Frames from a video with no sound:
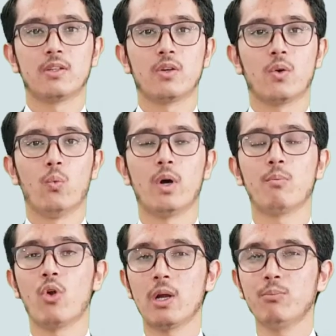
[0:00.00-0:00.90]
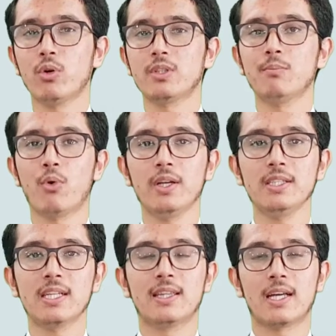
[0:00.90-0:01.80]
One more important point,
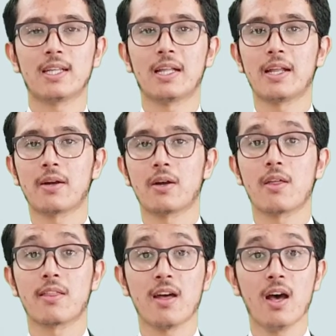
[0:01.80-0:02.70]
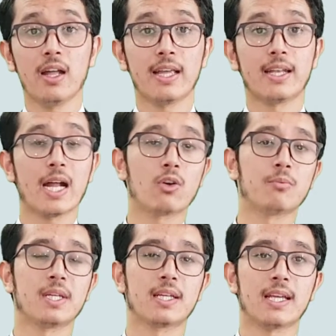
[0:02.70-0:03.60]
that the letter Dal in
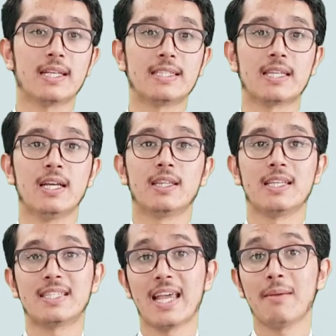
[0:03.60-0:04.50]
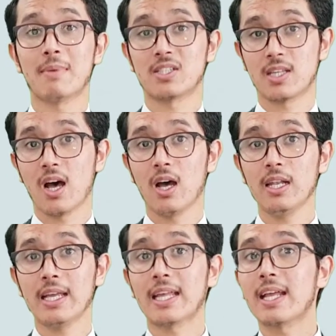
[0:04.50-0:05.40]
Arabic is the same as Dal.
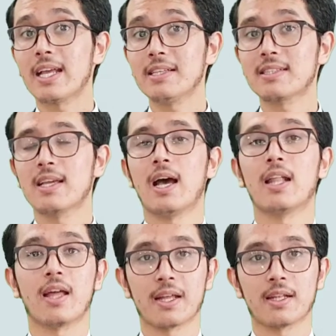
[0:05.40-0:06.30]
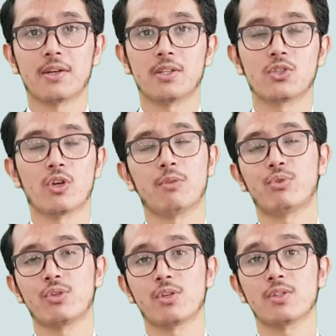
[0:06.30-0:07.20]
It is a light letter, so it
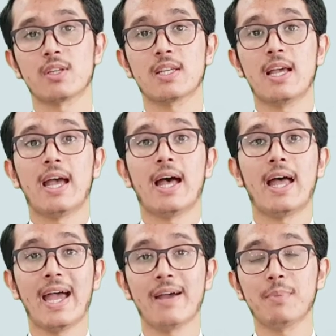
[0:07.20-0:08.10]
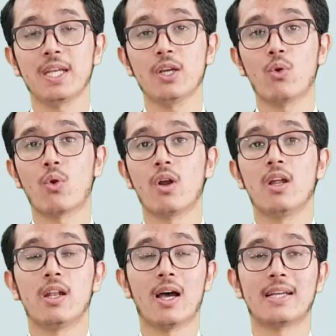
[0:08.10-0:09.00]
produces a happy or
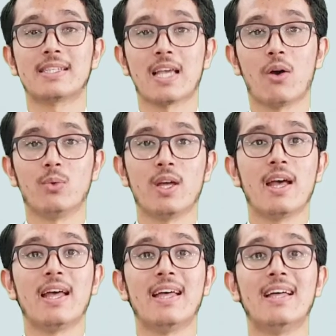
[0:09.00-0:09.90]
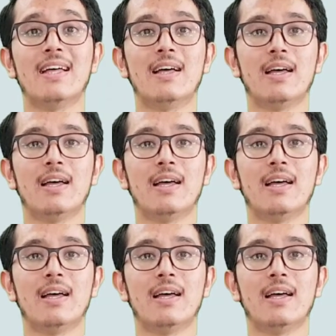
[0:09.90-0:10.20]
light sound. Dal,